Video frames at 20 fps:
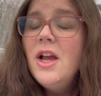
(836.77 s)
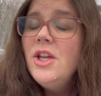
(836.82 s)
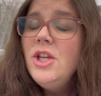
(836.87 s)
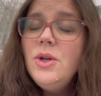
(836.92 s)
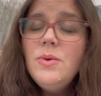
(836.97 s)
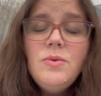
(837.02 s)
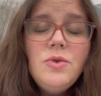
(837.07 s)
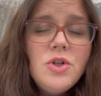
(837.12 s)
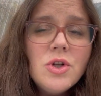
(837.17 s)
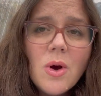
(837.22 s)

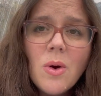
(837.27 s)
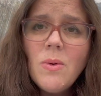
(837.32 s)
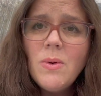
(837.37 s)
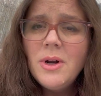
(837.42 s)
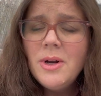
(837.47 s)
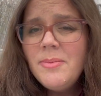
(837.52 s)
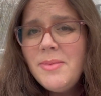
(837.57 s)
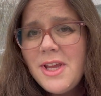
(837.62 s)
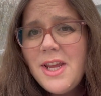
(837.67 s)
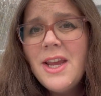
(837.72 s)
You don't
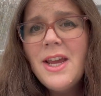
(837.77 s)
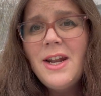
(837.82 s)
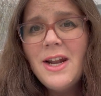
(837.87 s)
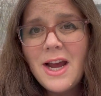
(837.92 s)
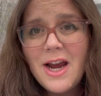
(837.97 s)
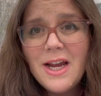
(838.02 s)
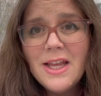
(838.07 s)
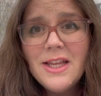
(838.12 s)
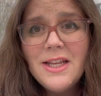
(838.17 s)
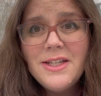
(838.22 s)
want to be an
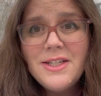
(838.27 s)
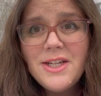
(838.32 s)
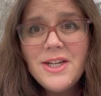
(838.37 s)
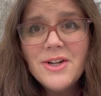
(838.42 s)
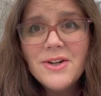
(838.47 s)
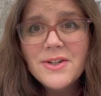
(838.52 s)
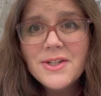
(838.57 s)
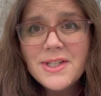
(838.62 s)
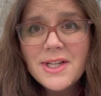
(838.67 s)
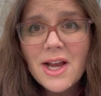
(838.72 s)
island to
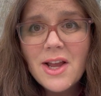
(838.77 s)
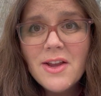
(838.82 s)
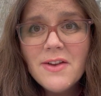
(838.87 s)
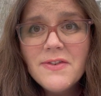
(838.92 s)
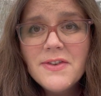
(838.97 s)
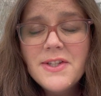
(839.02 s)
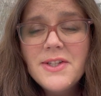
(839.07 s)
yourself.